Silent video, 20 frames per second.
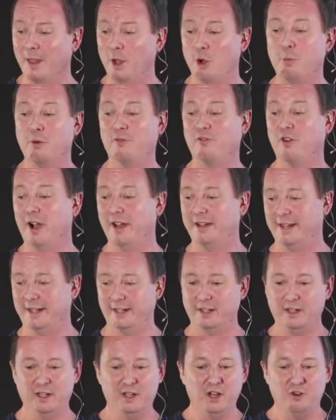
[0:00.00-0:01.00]
they were
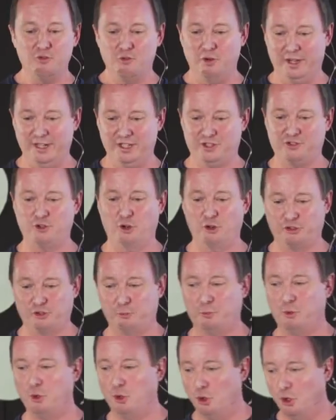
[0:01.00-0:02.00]
providing really strong
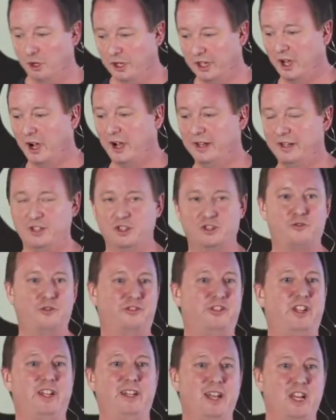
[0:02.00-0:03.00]
support and guidance
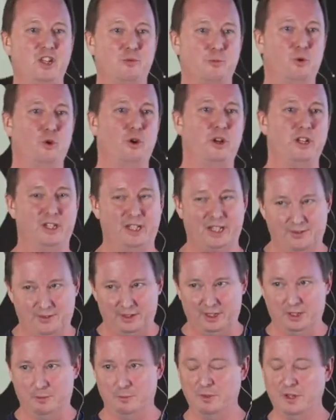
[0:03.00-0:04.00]
for teenage boys and
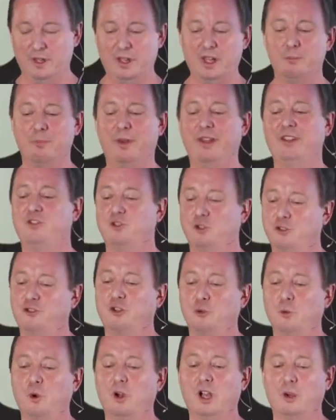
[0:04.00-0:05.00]
giving them mentors
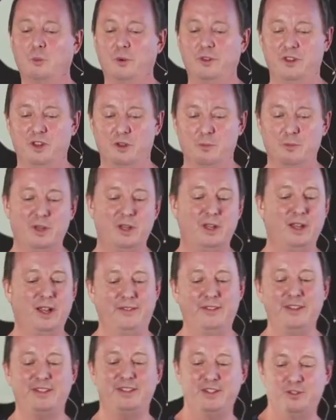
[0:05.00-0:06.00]
to work with them.
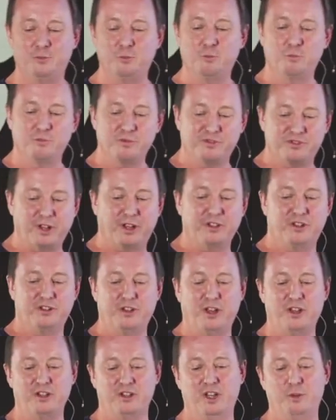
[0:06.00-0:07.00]
And this is such a,
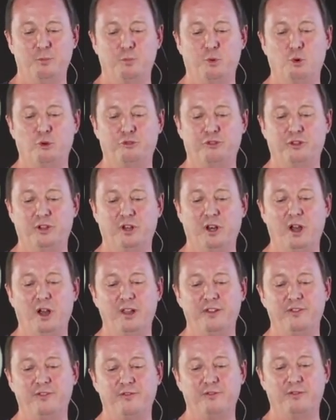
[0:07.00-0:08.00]
such an important
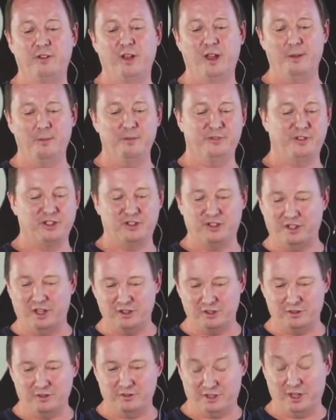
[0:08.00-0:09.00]
life, um, such,
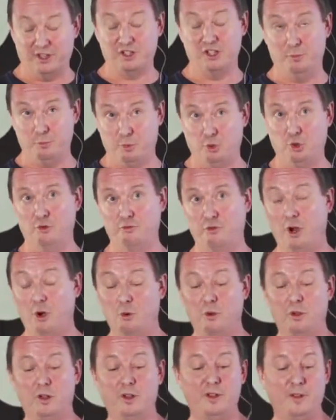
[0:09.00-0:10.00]
such, such an important
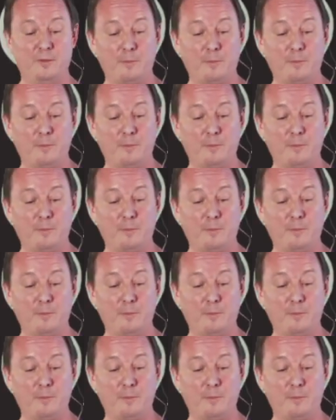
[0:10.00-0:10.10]
role.